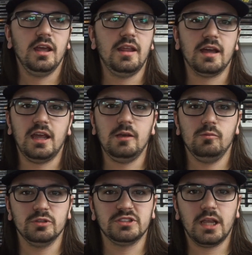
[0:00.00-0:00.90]
That
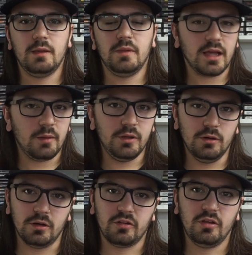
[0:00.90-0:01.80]
game was the game that got me
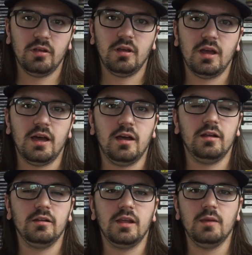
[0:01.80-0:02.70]
hooked
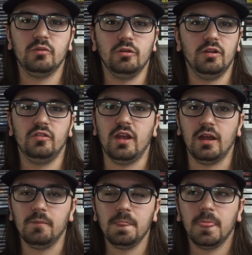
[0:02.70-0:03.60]
on games till this
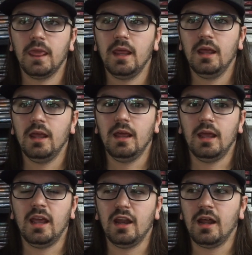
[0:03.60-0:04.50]
day.
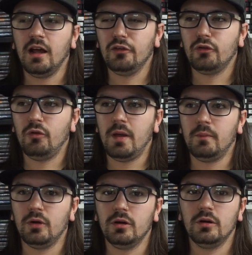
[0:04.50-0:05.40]
And I also
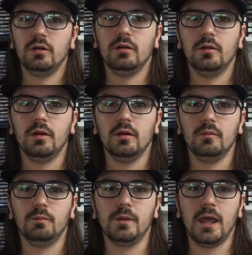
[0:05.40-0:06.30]
remember
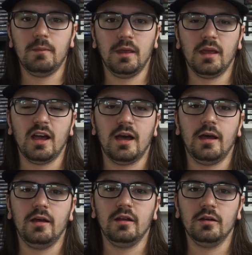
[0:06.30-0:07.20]
gaming
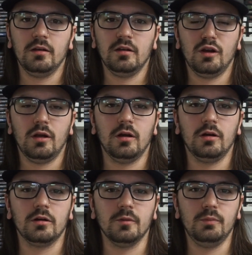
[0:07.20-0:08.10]
on
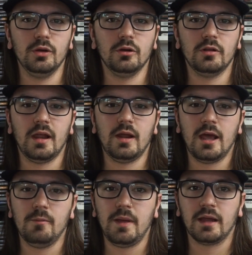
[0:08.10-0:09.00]
our computer that I
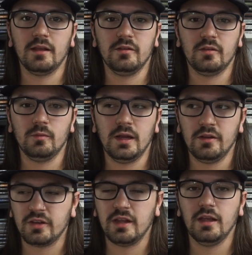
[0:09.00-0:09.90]
had back when I
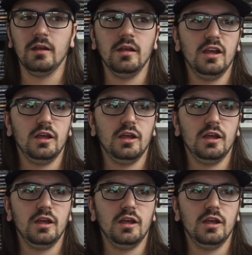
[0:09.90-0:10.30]
was a kid.